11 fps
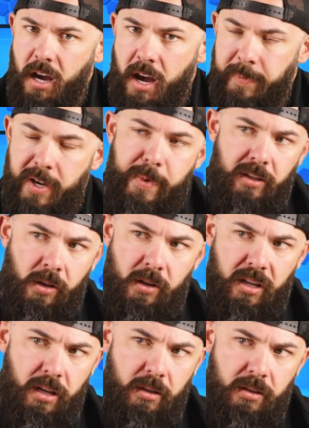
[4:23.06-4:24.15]
I'm gonna be
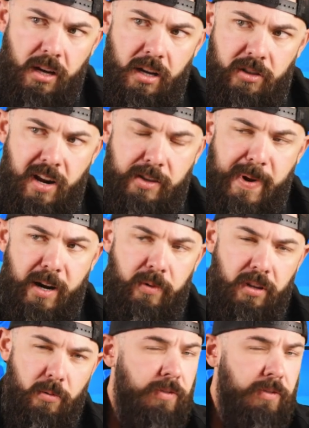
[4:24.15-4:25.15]
totally transparent with you.